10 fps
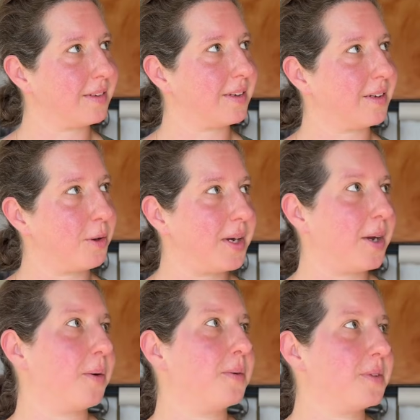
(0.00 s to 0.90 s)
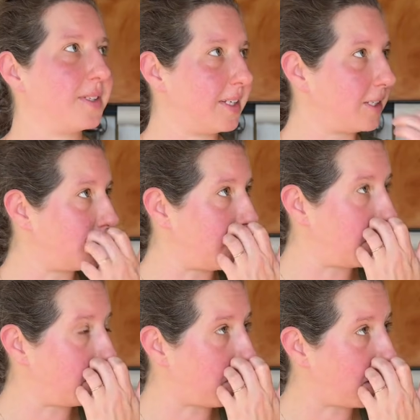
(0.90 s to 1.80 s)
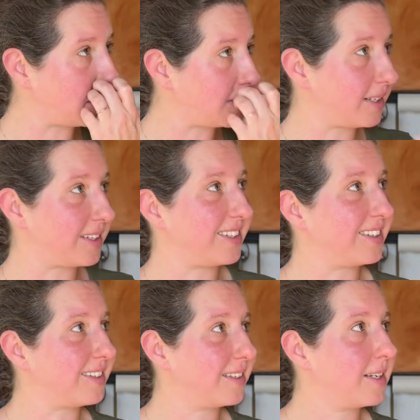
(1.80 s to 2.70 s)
nobody owns these creative processes,